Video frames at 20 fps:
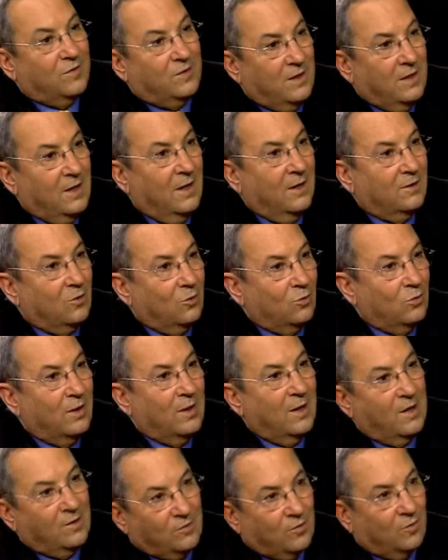sea and to
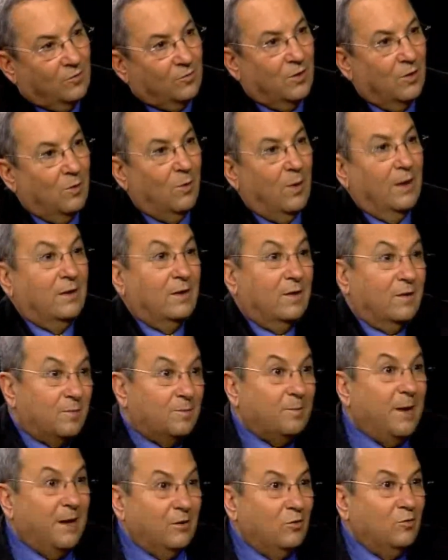the rest of the world.
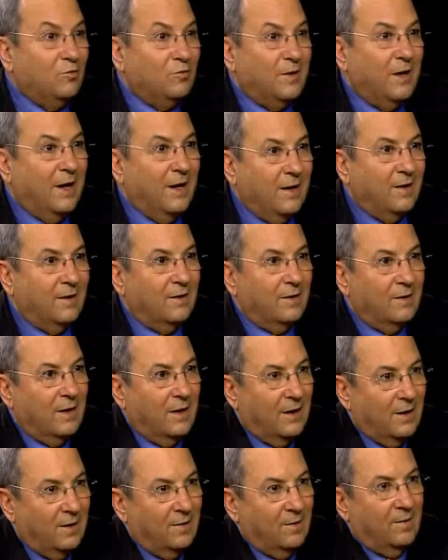That's part of
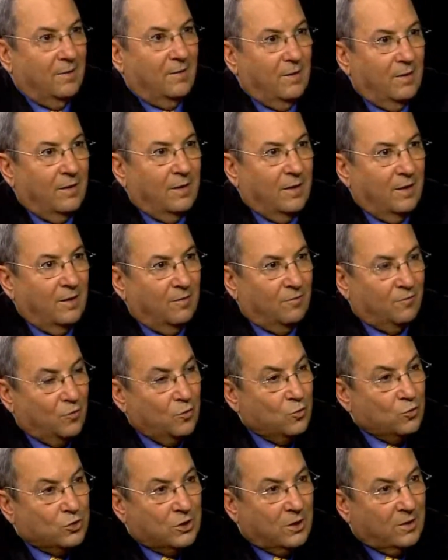their
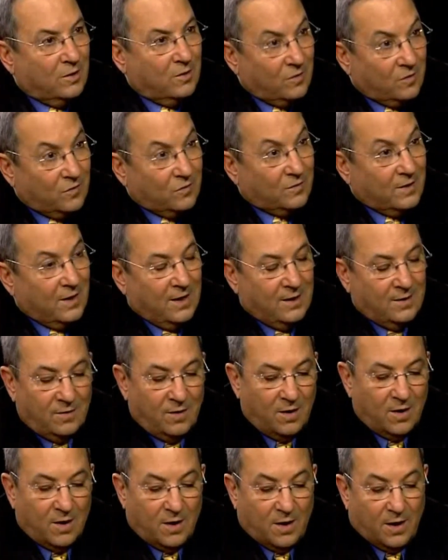future state.
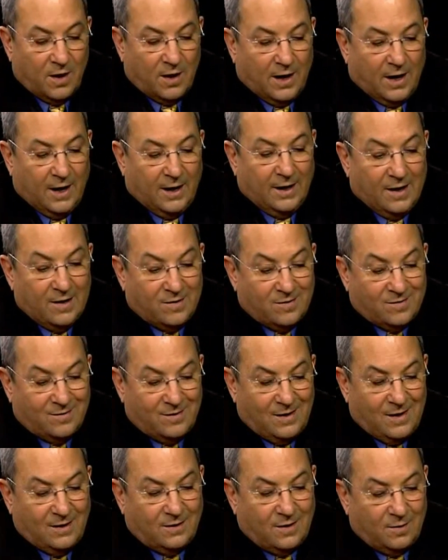And I
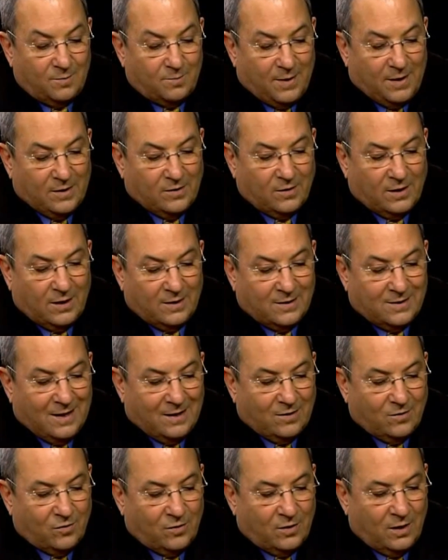think that basically
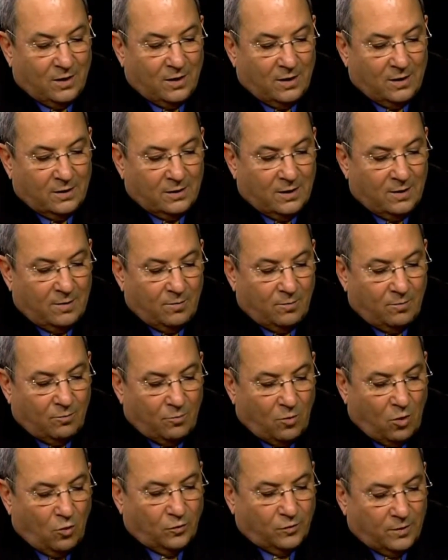that's the
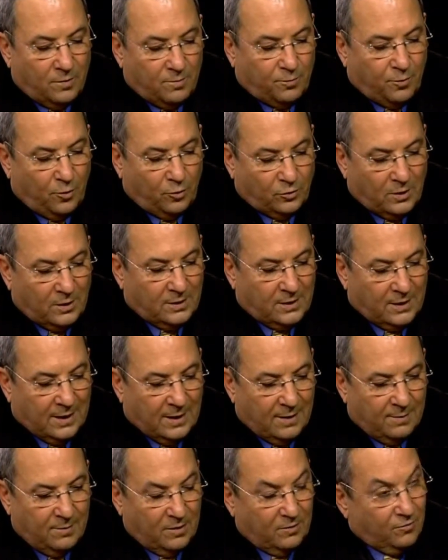most important
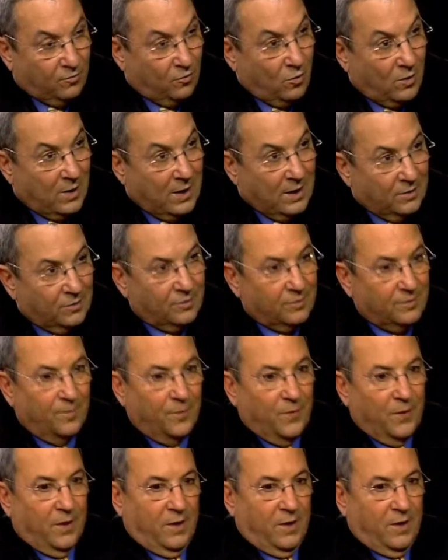element for us